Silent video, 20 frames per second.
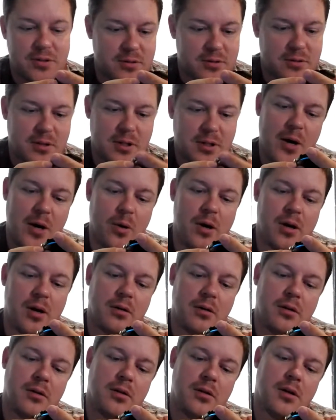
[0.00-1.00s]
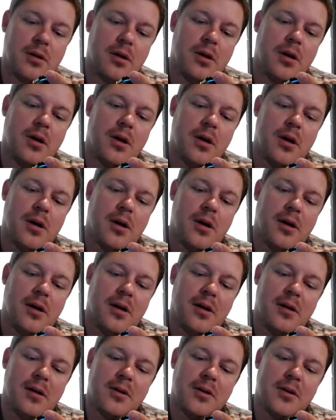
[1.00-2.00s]
They're not real.
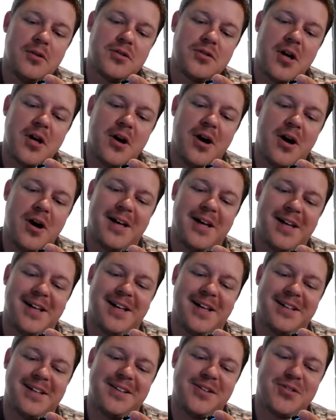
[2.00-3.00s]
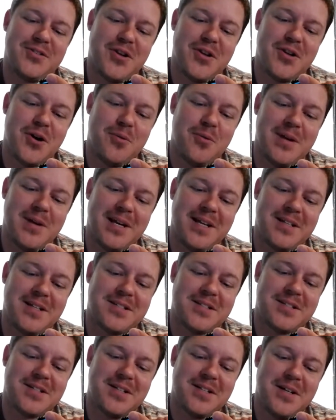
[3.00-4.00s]
There's no there's no
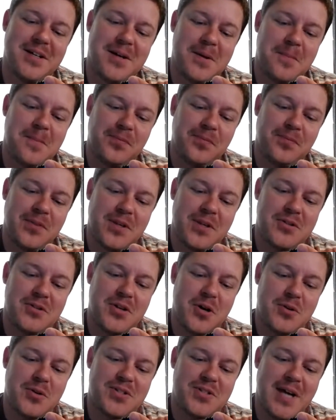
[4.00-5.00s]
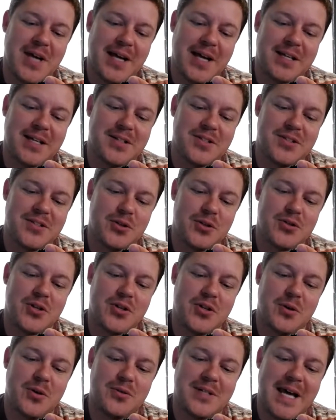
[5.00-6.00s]
minutes, there's no seconds, there's
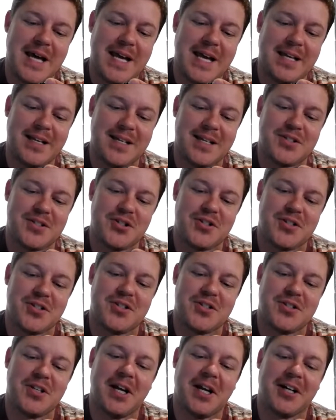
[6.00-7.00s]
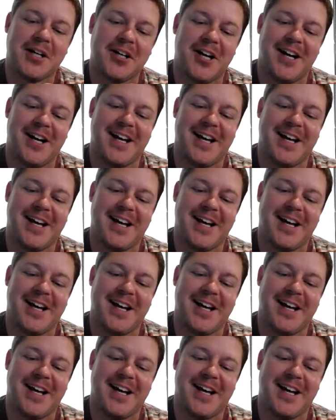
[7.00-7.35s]
no date. It's just a sticker.